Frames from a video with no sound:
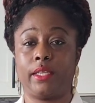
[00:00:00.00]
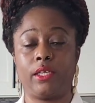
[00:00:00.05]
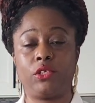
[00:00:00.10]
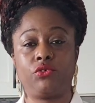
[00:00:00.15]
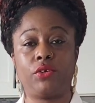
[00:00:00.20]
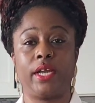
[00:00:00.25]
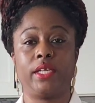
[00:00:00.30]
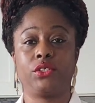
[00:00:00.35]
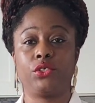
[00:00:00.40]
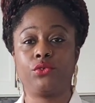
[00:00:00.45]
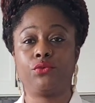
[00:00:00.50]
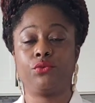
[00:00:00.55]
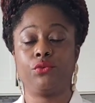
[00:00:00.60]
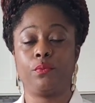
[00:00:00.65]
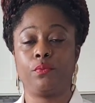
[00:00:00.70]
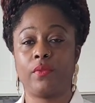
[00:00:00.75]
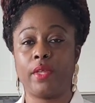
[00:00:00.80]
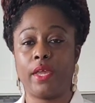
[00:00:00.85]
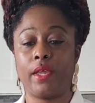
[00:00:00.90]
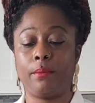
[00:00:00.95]
Like try to
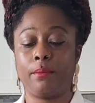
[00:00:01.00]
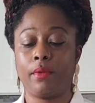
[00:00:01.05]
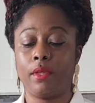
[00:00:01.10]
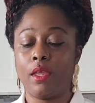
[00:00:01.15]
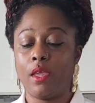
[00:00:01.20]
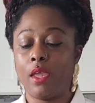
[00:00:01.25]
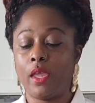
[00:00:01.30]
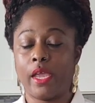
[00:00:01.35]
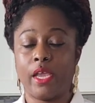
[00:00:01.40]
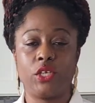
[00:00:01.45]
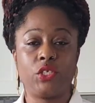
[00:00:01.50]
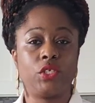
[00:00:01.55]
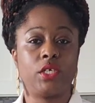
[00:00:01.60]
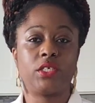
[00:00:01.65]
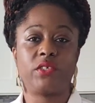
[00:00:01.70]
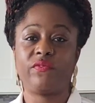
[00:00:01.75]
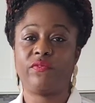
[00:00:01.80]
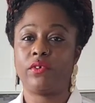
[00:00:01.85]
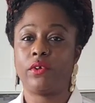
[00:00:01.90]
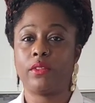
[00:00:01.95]
group them and
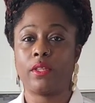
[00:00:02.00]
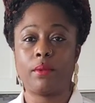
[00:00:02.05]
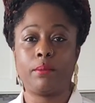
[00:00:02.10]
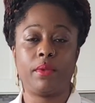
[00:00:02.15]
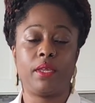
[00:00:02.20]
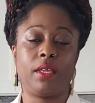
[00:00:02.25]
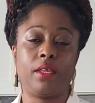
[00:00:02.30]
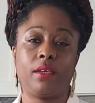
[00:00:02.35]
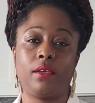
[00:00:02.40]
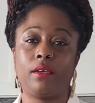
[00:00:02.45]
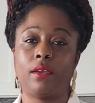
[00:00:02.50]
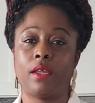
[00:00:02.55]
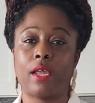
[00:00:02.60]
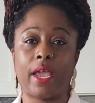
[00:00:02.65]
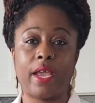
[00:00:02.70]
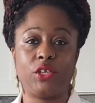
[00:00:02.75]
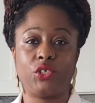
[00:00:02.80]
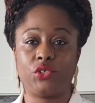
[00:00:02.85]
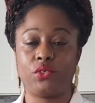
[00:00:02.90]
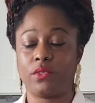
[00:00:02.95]
just fill them in
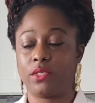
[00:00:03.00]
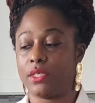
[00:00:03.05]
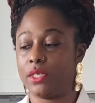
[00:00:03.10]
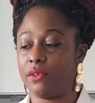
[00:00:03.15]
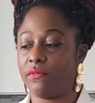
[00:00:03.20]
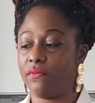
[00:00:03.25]
as you see